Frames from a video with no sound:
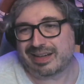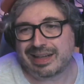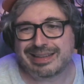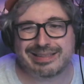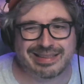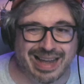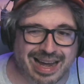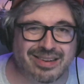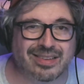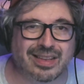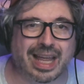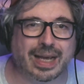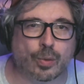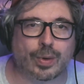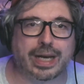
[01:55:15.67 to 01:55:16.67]
Not
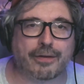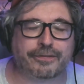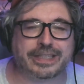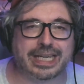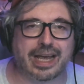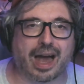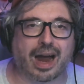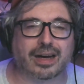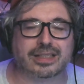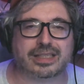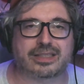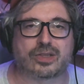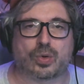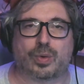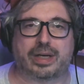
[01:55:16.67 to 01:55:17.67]
unlike what FTR is
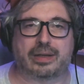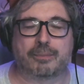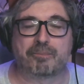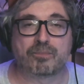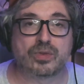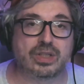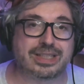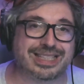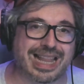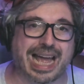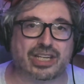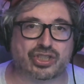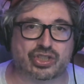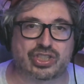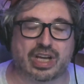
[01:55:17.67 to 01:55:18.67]
doing,
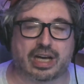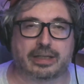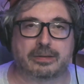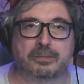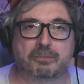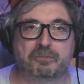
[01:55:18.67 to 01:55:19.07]
/done.